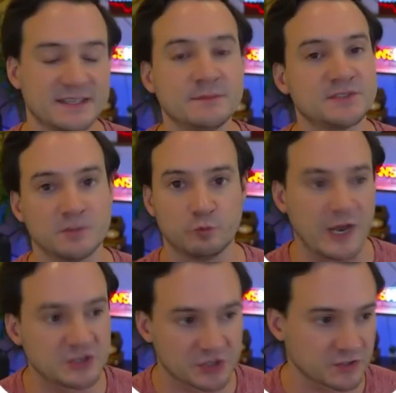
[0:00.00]
Sell them some
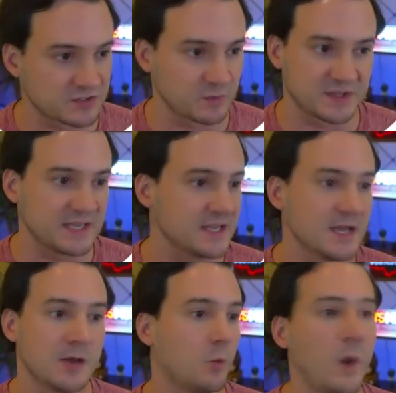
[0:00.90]
red shirts with the
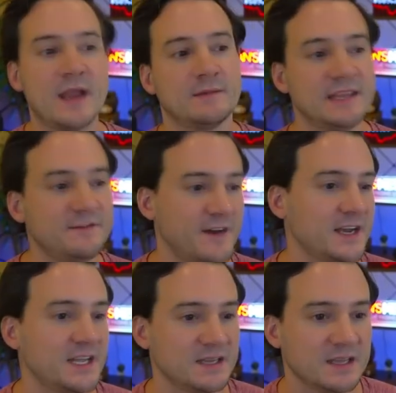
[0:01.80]
white leaf
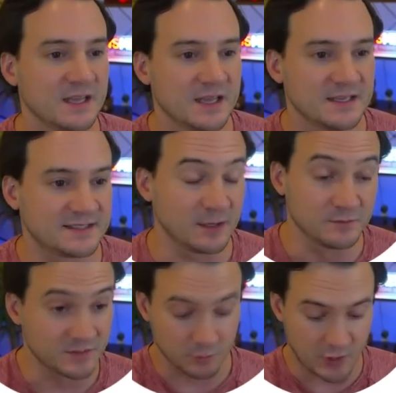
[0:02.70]
on it. Sell
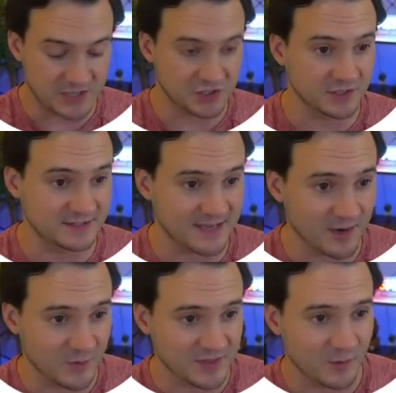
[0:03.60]
them some gray shirts there with